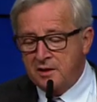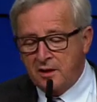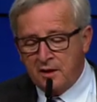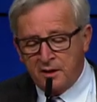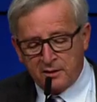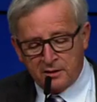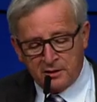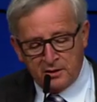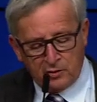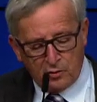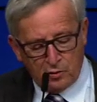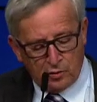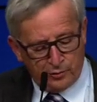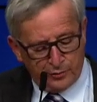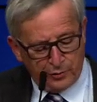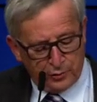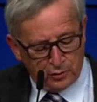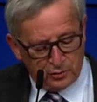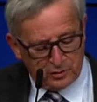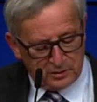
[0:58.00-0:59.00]
And in
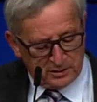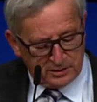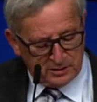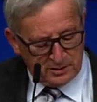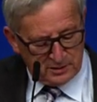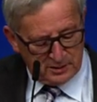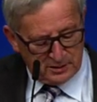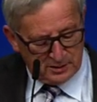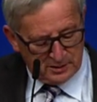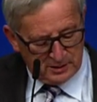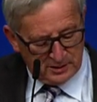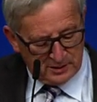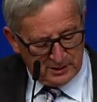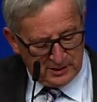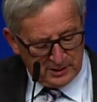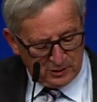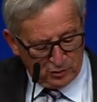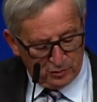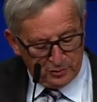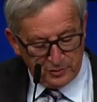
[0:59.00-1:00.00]
writing, I've
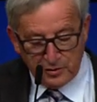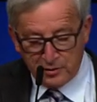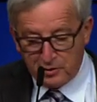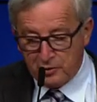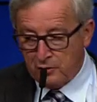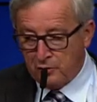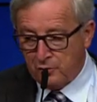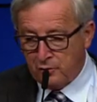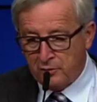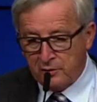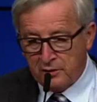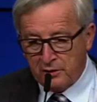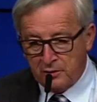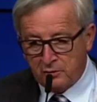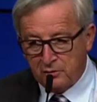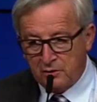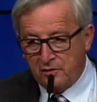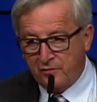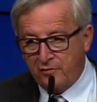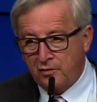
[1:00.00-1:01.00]
asked the
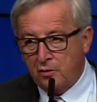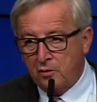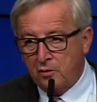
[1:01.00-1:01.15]
different